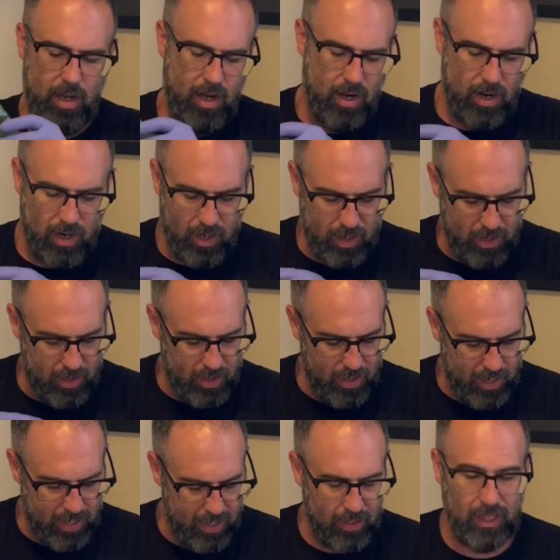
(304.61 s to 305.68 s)

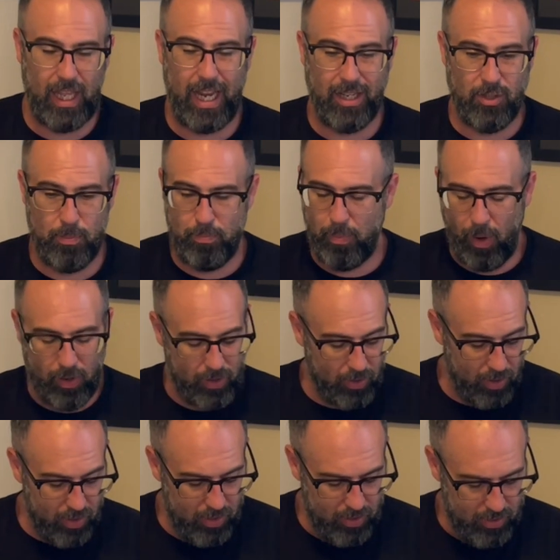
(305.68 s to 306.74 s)
are Lex
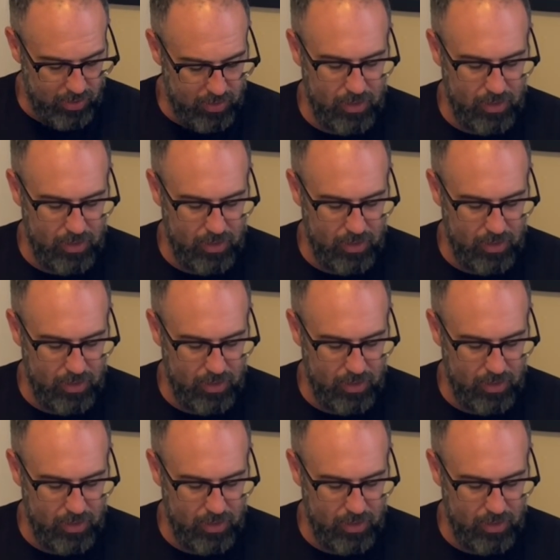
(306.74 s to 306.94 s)
Barker,